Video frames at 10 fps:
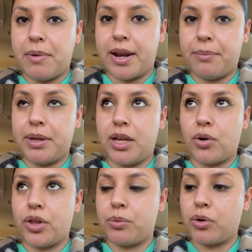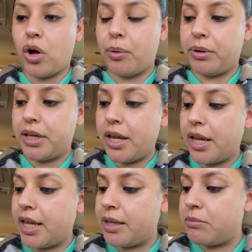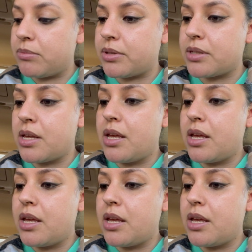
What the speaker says: at me or they would call me names.